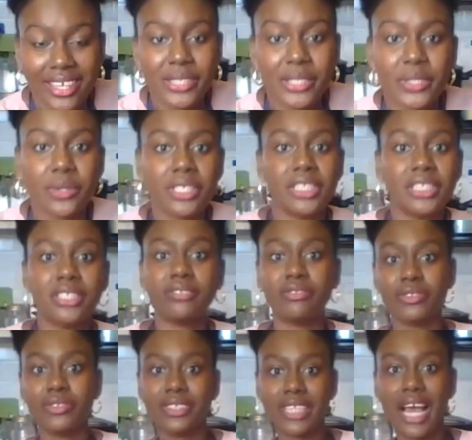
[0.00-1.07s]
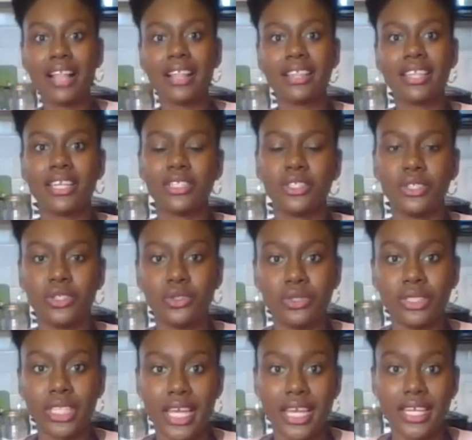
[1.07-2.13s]
So this is a fruit salad that is
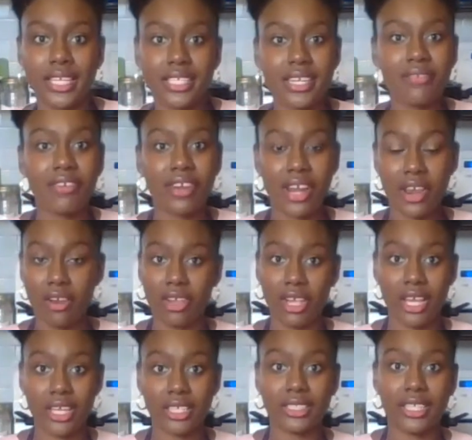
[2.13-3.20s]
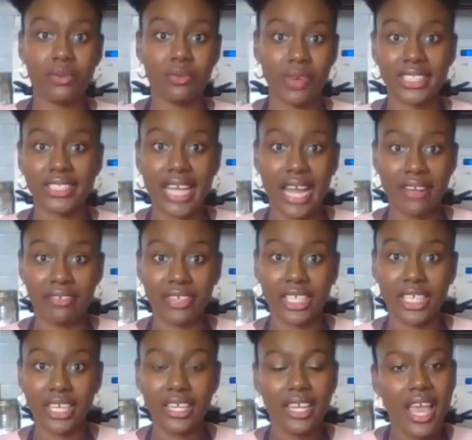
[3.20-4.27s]
used in different areas in West
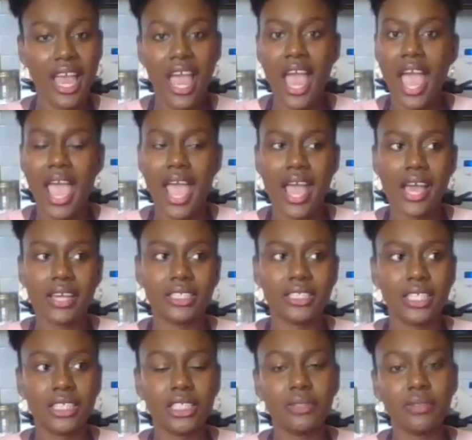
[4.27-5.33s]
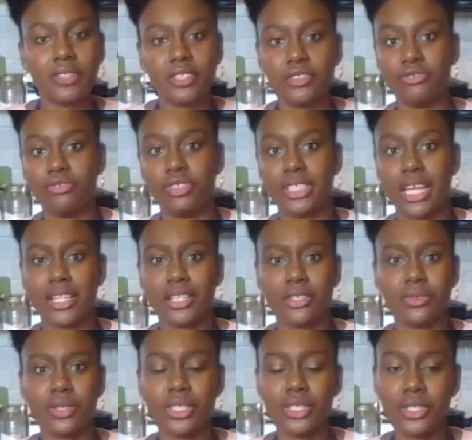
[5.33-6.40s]
Africa. And essentially with this fruit salad, you
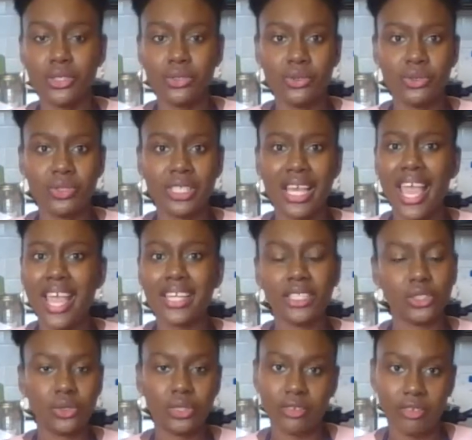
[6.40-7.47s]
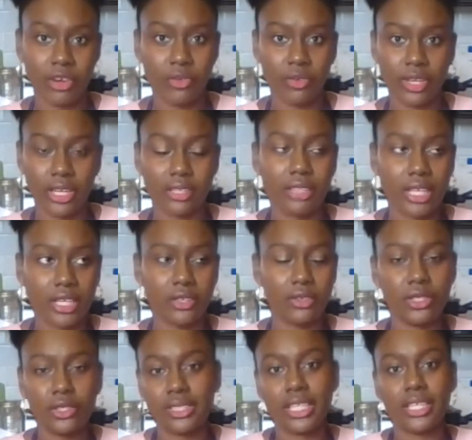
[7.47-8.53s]
can use any sort of ingredient, like you can
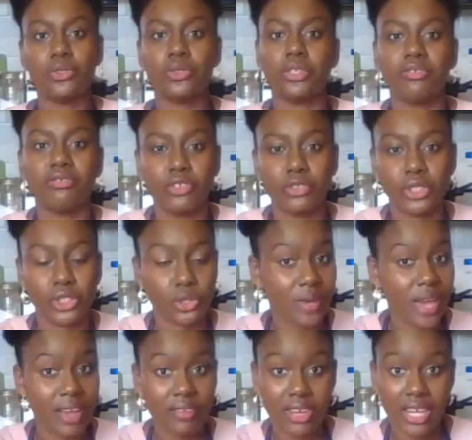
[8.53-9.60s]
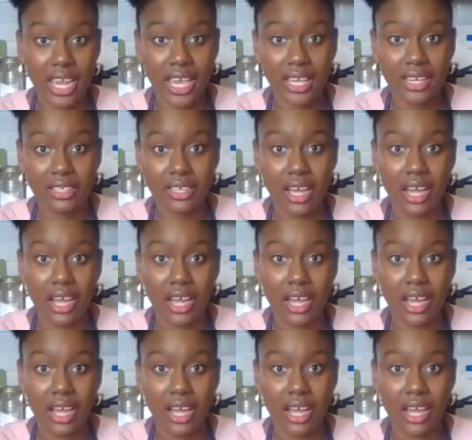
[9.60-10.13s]
use any sort of fruits that you have on hand